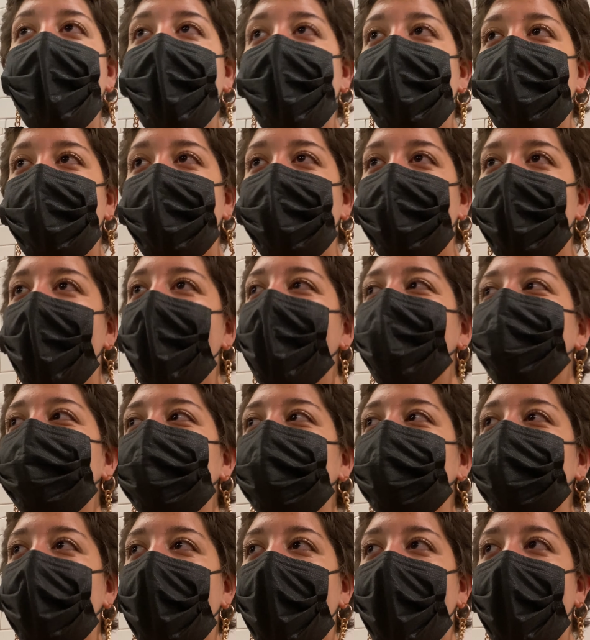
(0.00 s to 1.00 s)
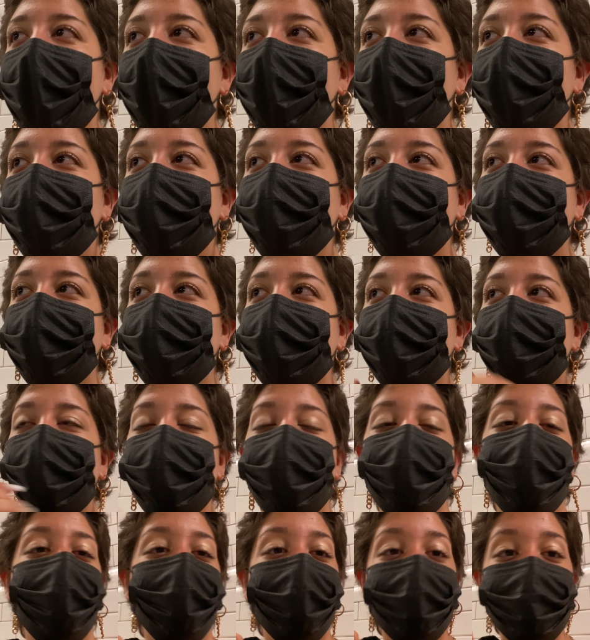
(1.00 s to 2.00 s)
and then after that,
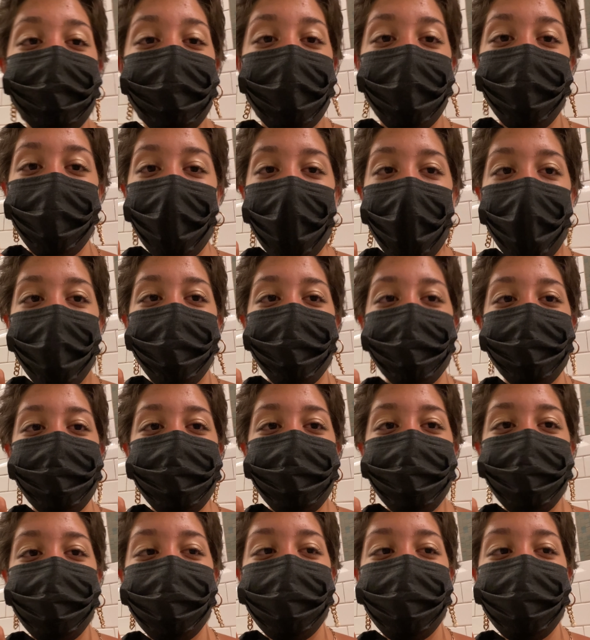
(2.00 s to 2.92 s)
uh, we'll see what happens.